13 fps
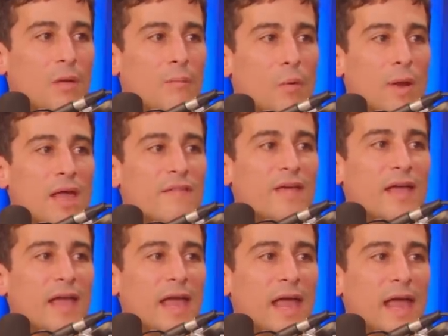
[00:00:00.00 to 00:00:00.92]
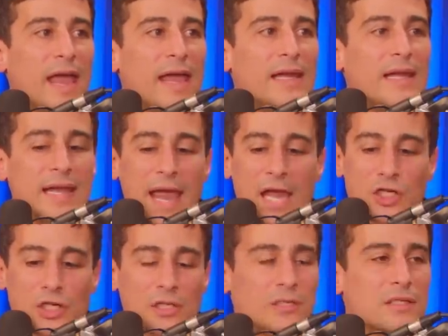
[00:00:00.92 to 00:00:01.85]
But we have
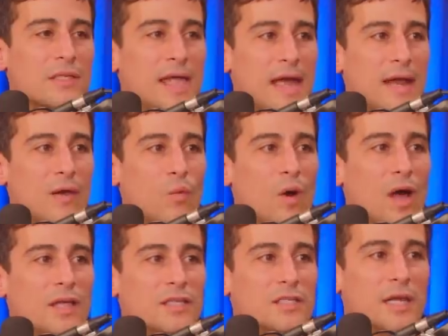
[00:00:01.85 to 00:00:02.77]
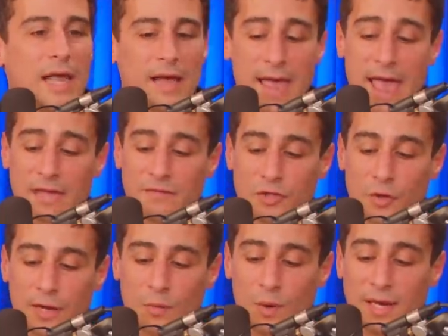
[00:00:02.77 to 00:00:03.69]
indications that it was
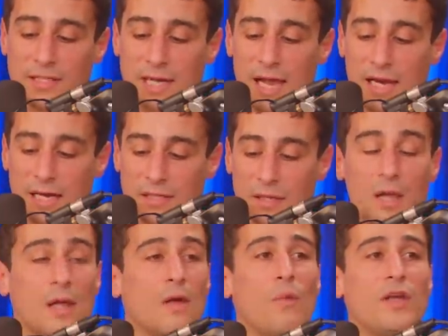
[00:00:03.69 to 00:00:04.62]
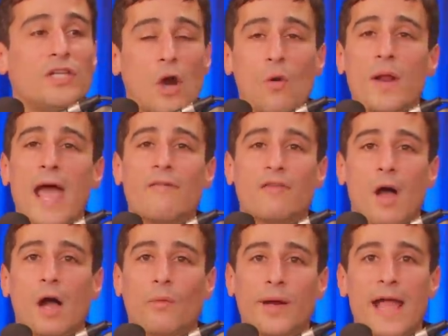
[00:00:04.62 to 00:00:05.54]
exfiltrated. What he's saying is we don't have
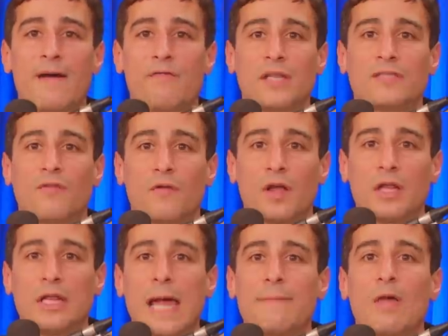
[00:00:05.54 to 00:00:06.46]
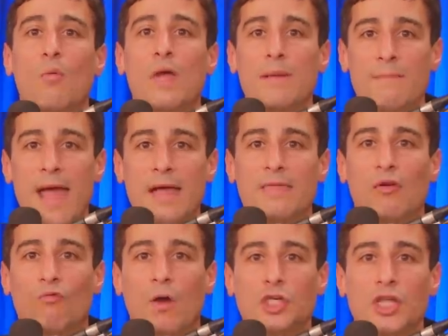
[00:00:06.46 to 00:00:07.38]
concrete evidence for the claim that we made
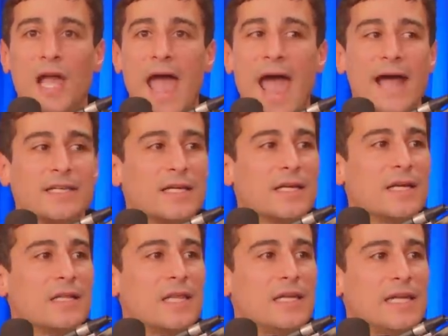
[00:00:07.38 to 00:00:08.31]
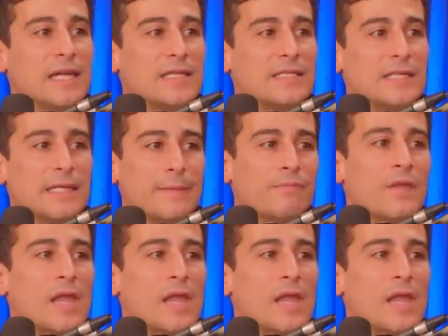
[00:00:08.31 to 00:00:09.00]
that Russia hacked the DNC.